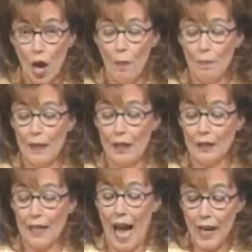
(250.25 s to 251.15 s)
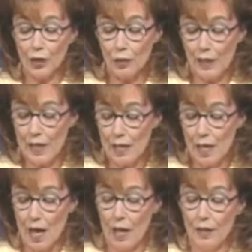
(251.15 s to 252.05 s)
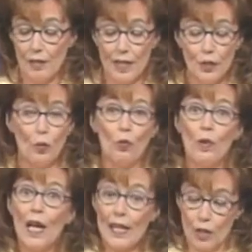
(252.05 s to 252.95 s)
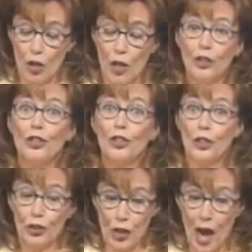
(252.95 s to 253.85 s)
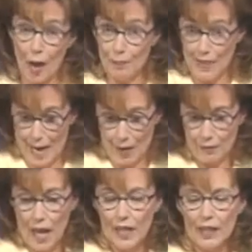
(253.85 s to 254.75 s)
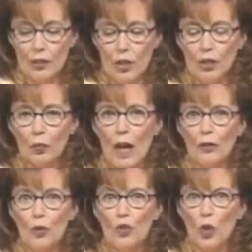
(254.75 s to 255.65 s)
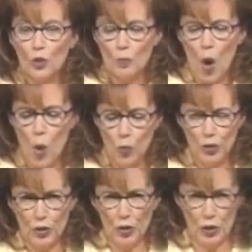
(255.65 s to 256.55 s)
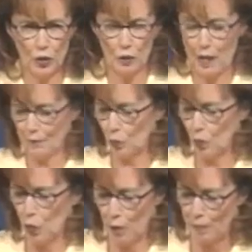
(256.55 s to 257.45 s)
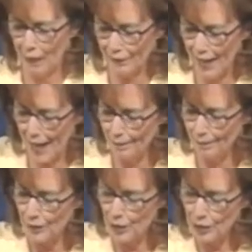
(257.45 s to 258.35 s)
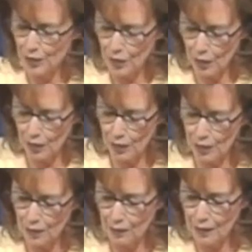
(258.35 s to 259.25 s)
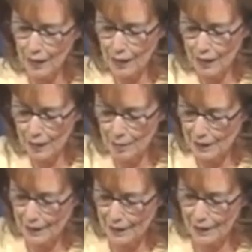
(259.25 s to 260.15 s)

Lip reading: because actually, this really cuts the job down, and it cuts right through those bones. You just don't have to worry about that. All right, let me see